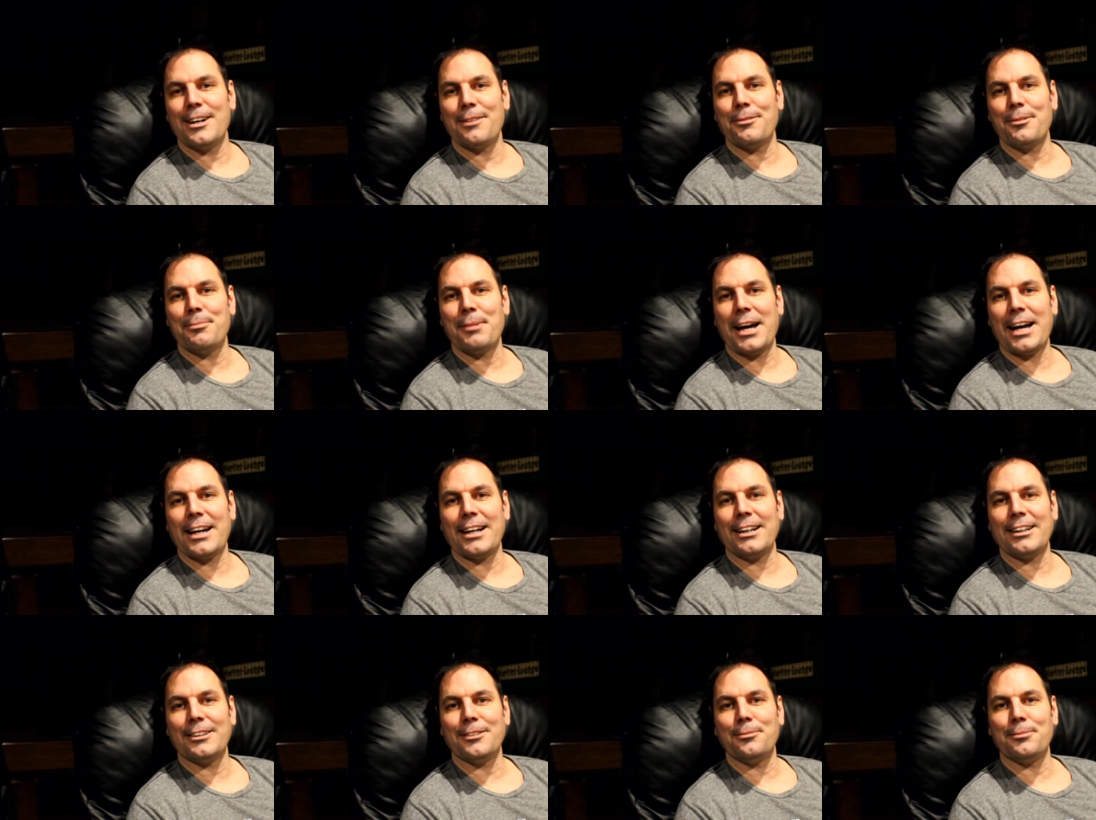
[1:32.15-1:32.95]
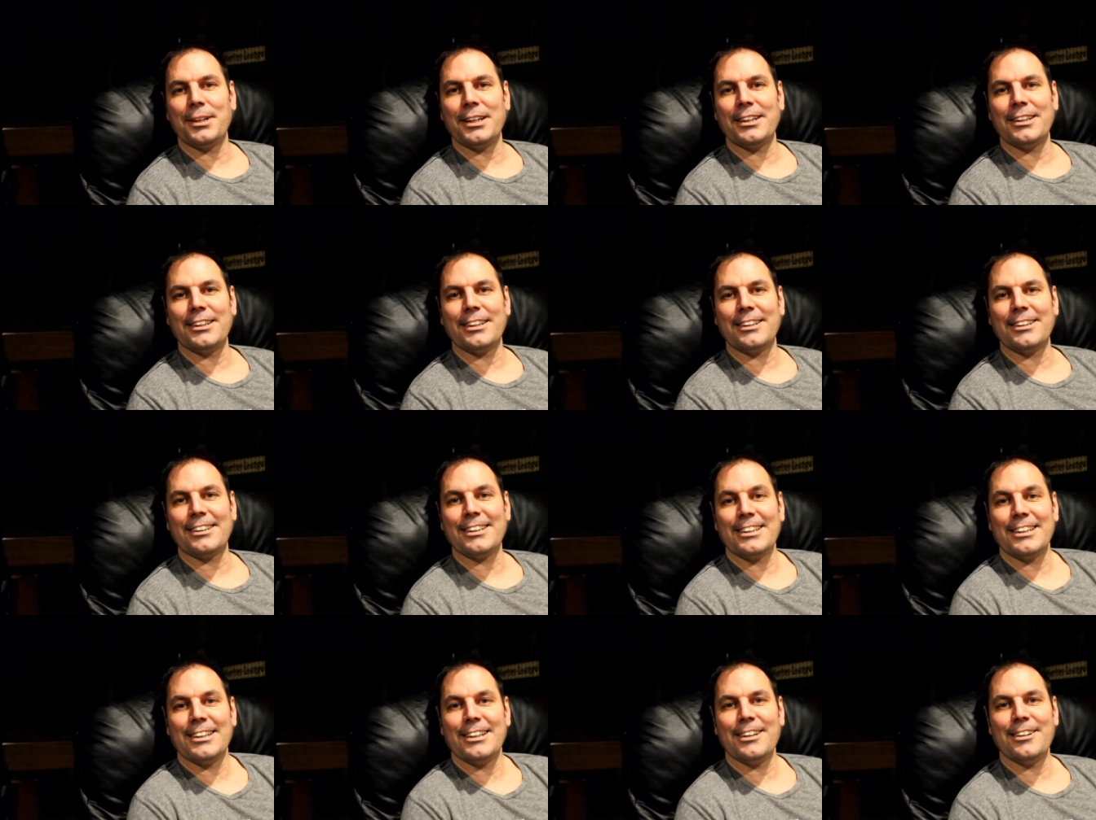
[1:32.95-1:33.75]
I'll be back in a little bit and I'll
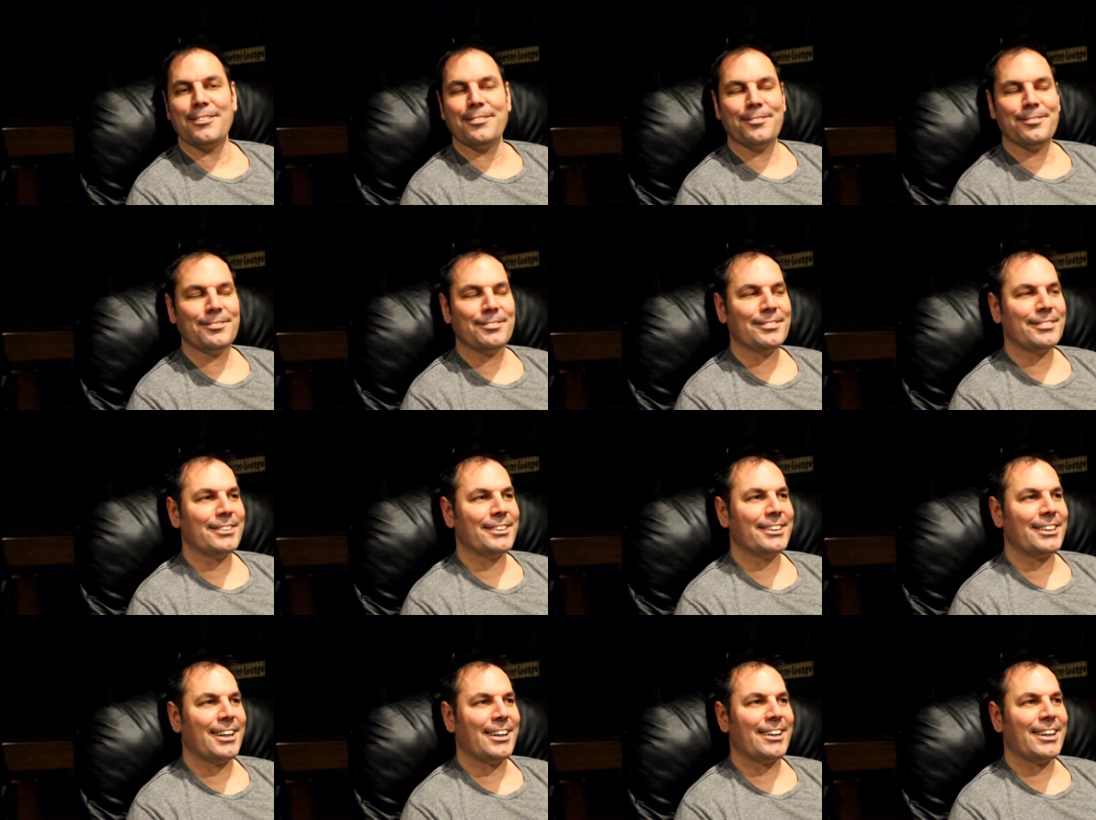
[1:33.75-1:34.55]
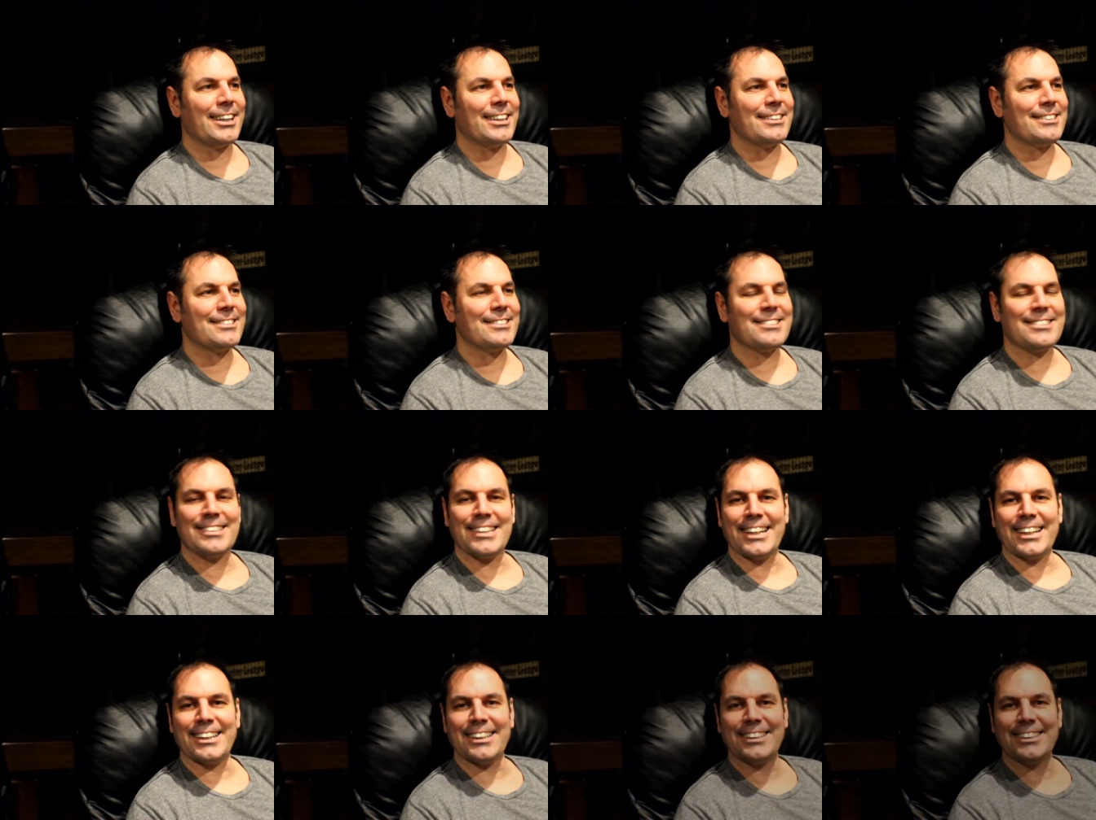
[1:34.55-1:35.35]
let you know. All right.
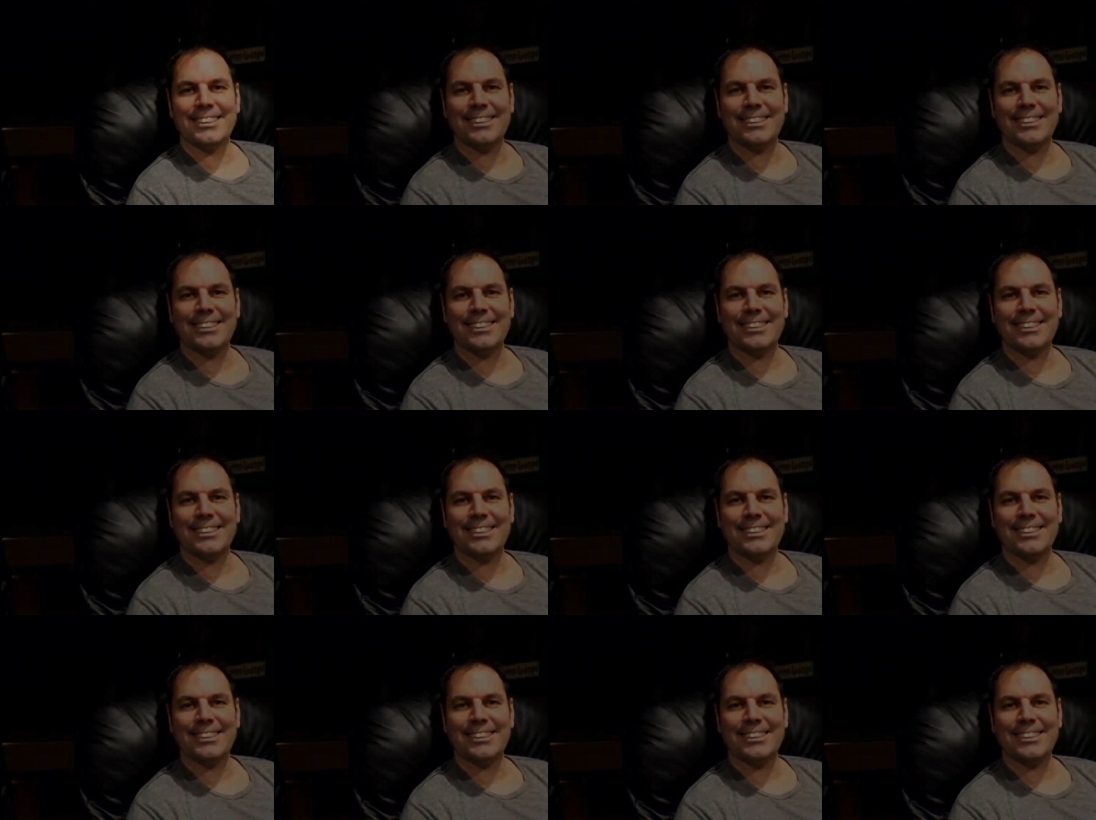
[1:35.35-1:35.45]
See ya.